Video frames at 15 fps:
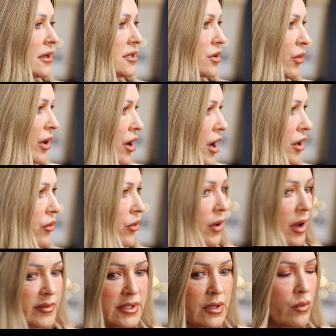to when I grew
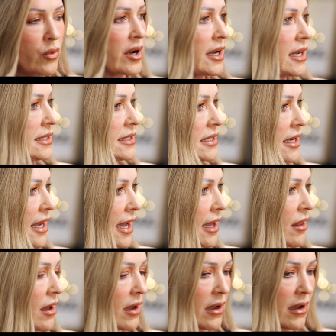up to what it is today.
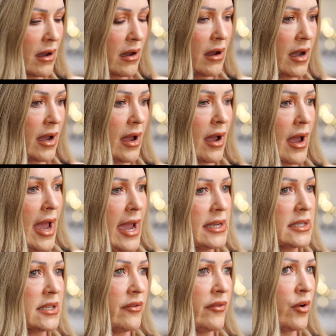Like, I
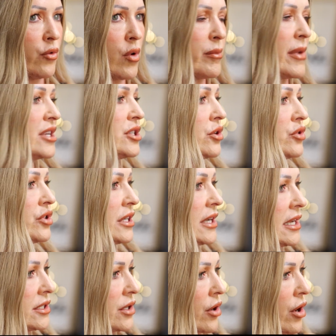hate to feel what my children
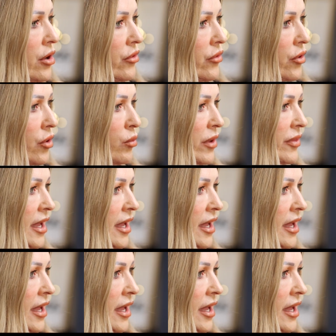need to go through and what